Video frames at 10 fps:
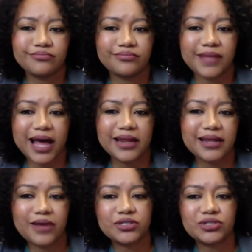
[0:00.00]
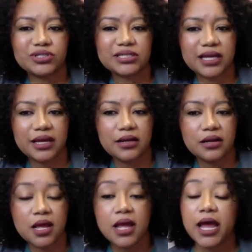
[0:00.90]
I didn't like what you just said.
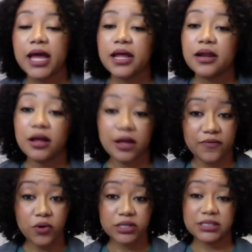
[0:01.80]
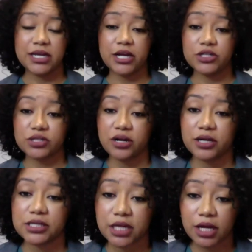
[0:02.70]
And of course, teenagers aren't going
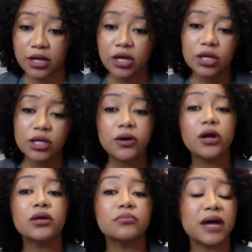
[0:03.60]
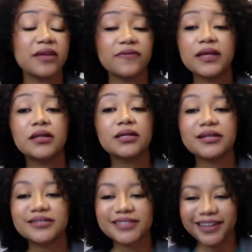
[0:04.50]
to say, you hurt my
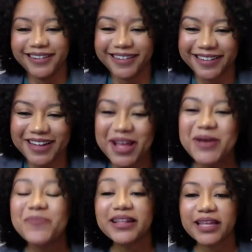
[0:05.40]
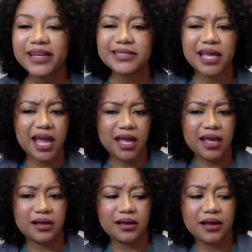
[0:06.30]
feelings. But they can say,
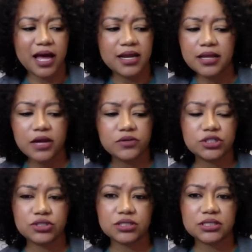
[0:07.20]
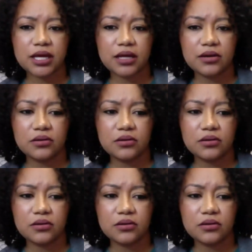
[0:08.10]
hey, I didn't like what you just said.